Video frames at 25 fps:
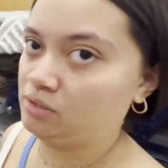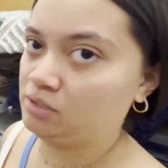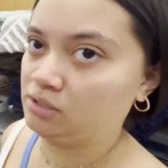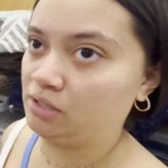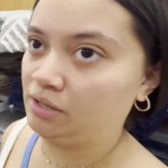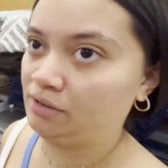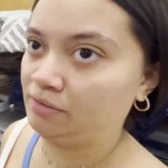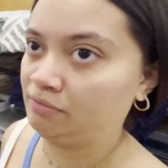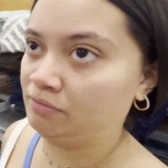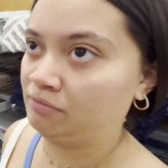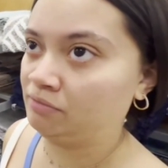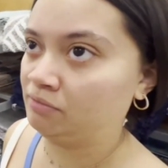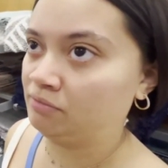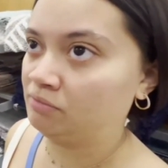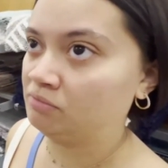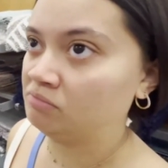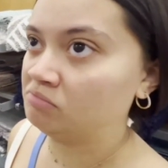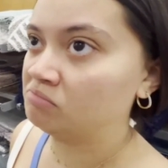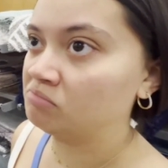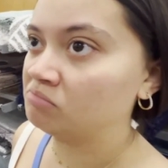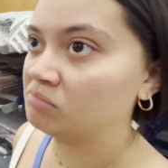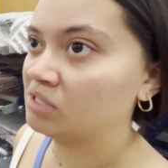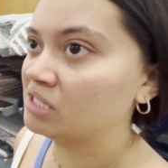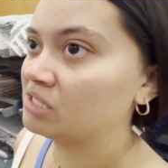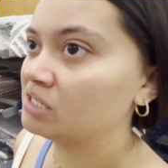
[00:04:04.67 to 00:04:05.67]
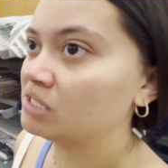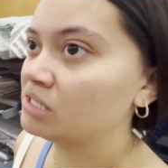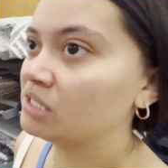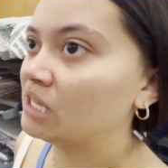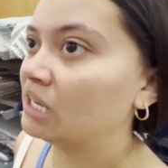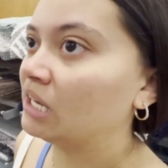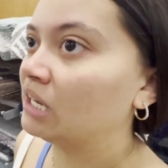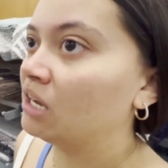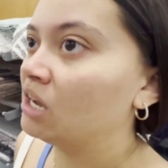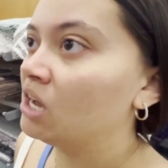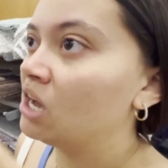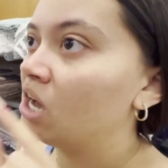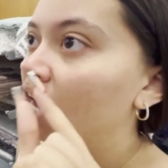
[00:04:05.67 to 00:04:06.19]
Half. This is like
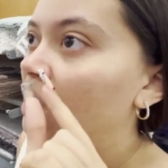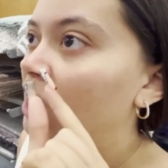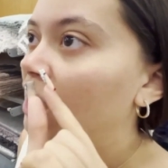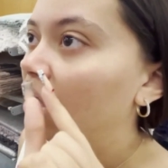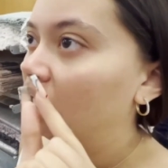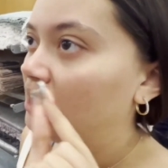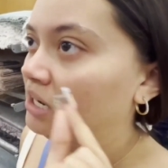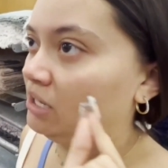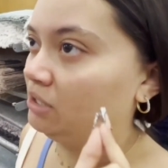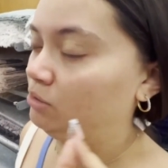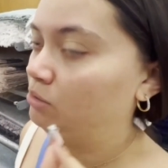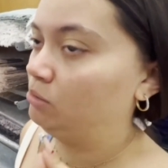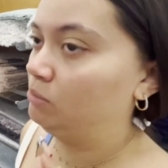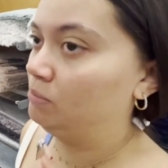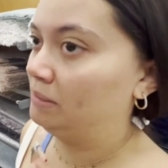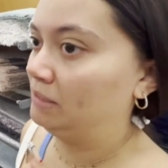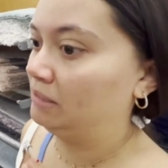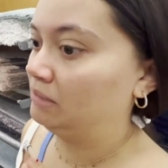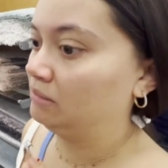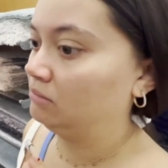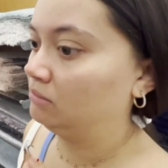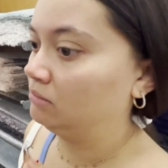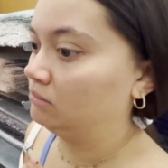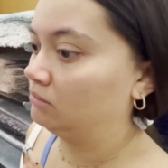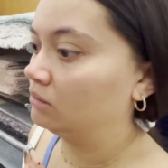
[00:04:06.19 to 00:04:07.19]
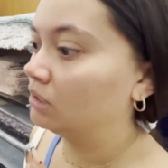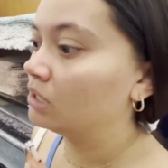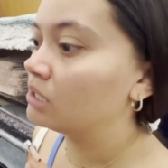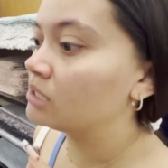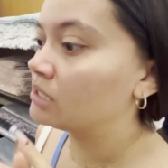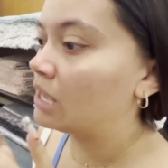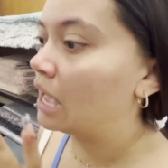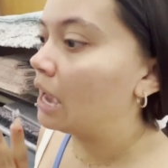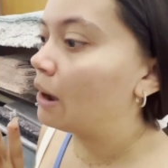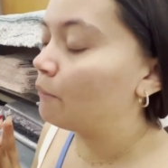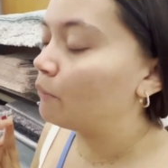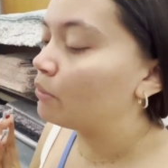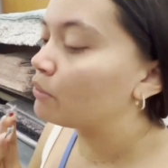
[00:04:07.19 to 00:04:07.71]
a little bit. Because I want How
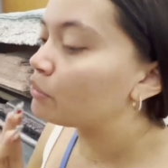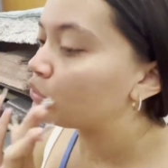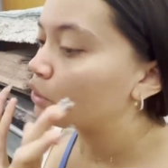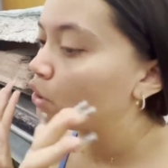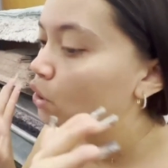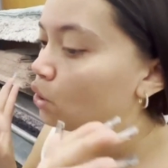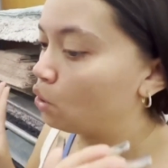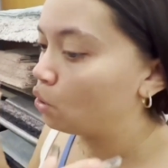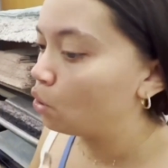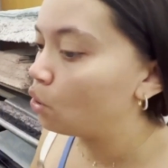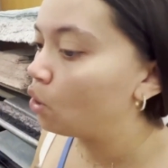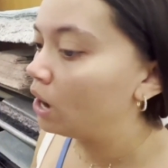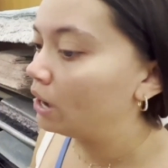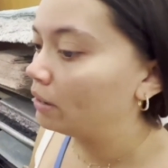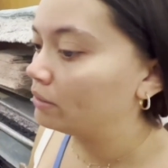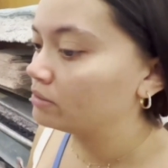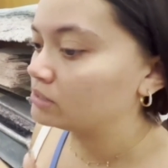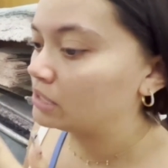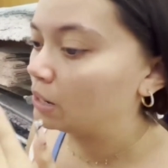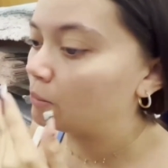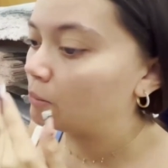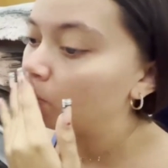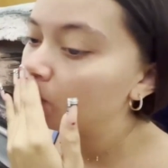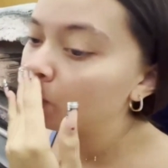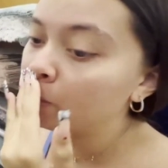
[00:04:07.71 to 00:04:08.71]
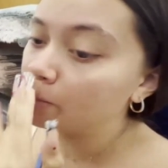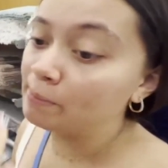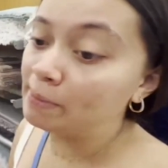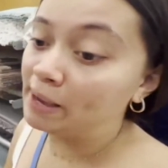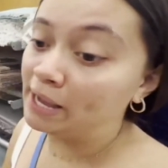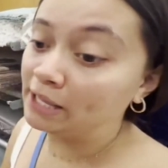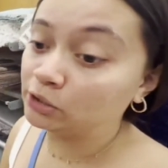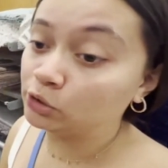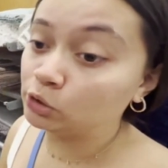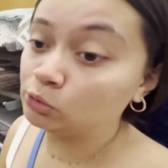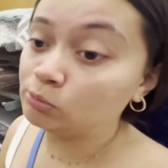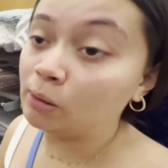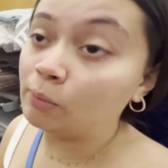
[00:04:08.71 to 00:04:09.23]
much is a little bit? I want the bathroom, I want
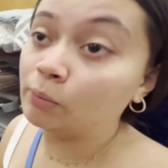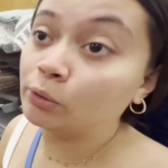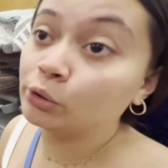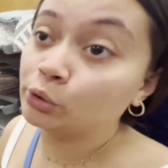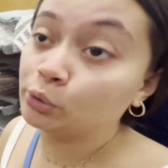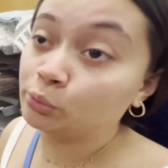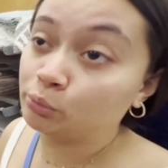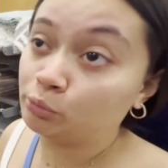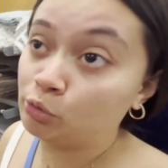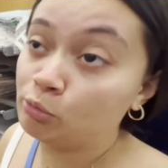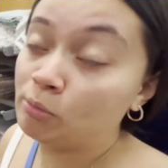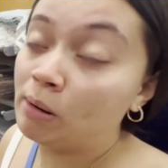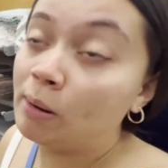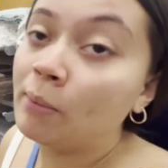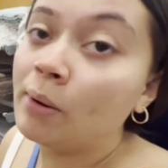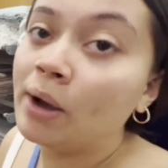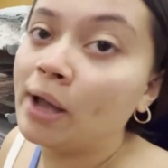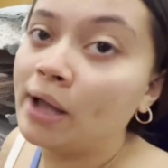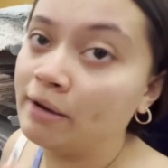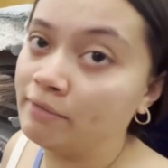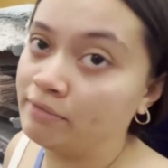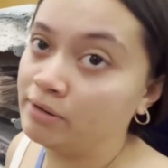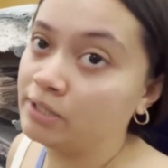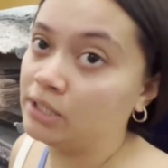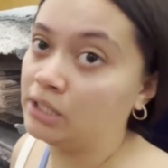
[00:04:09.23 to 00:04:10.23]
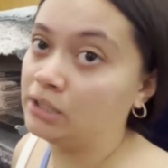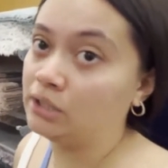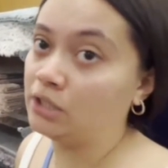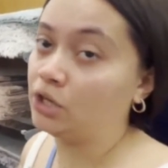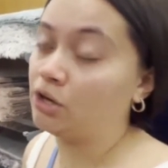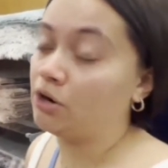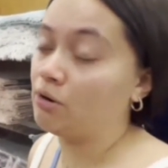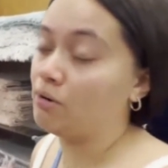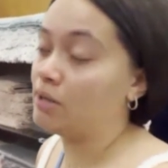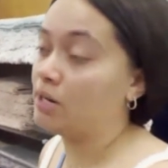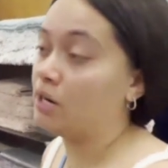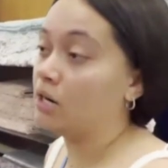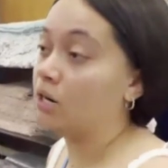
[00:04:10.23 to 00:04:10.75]
the room, I want everything
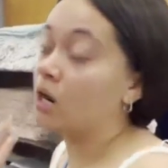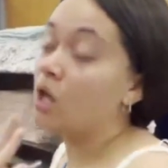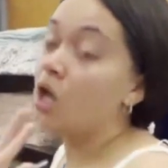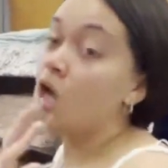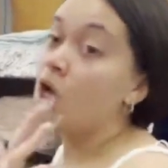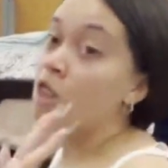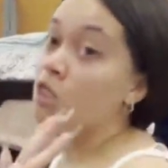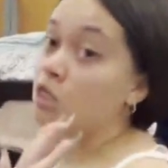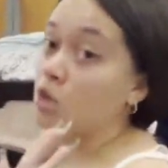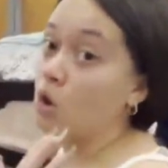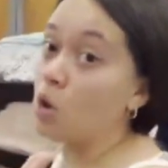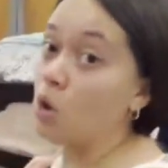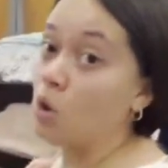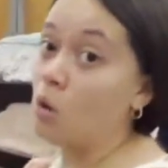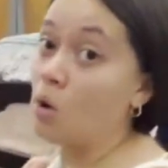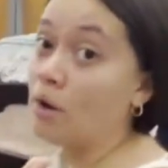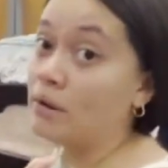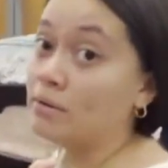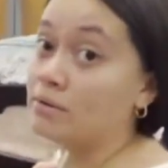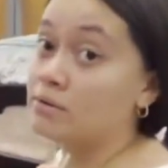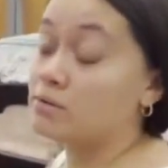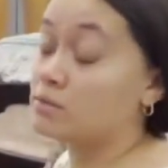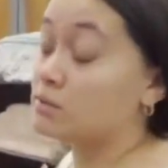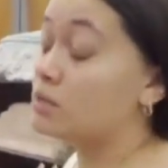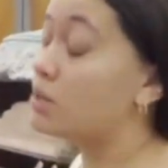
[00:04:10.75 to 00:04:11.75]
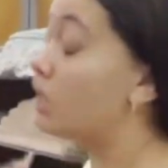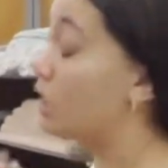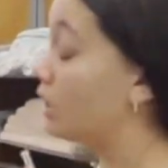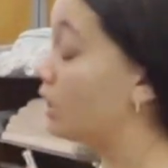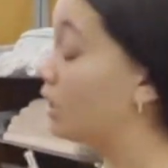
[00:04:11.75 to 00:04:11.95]
The whole house. Let's go.